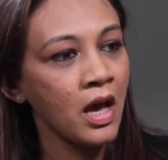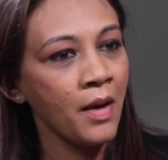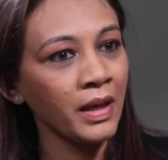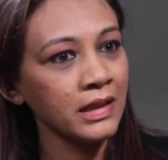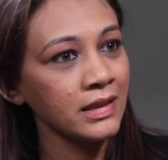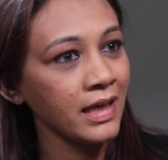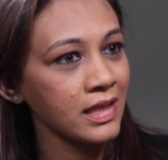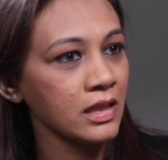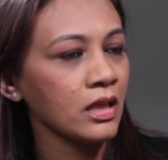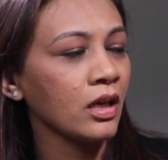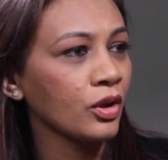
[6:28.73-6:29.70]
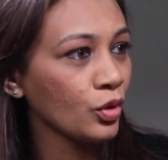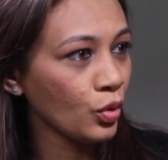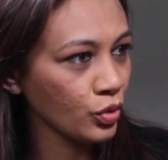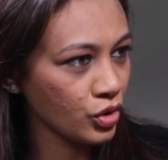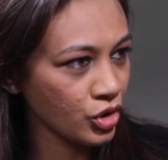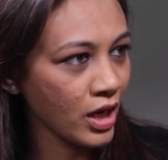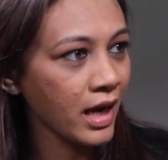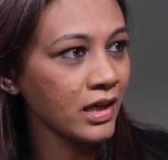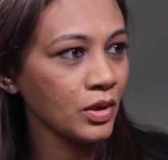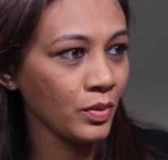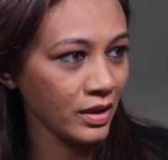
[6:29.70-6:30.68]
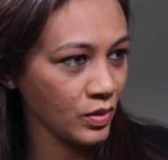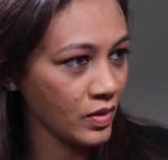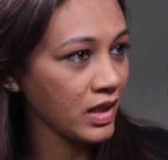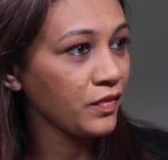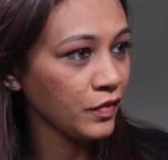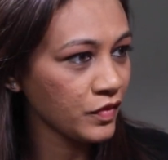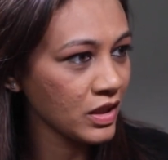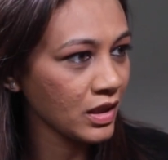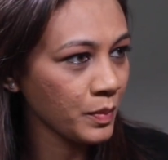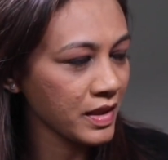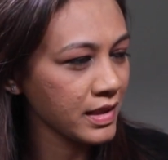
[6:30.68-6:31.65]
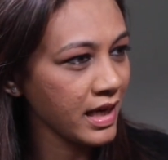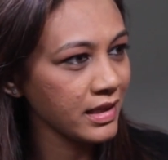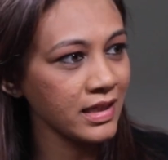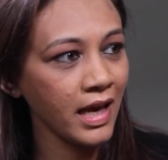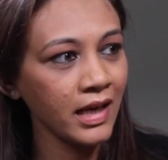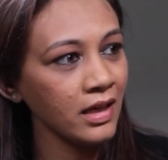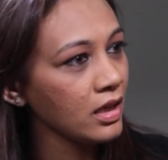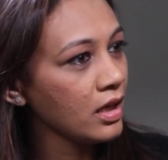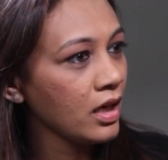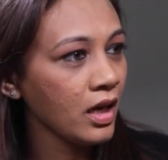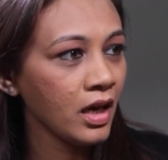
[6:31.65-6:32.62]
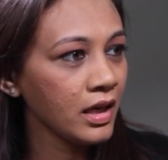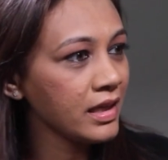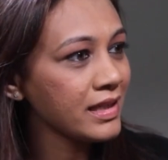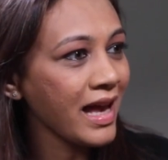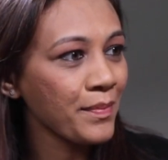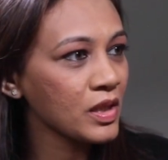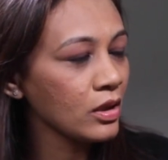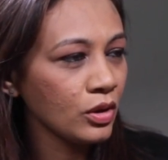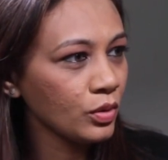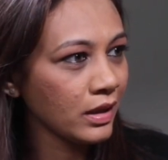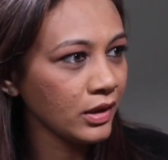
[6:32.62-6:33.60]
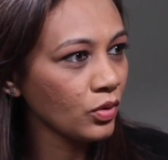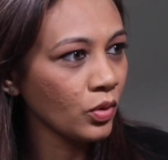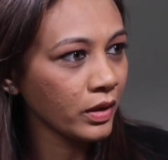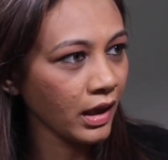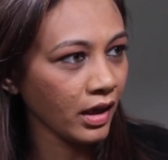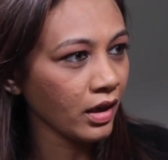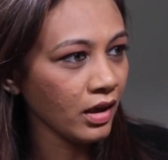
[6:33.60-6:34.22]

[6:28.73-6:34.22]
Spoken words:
But yes, growth chart, when you say 50th percentile, is absolutely okay.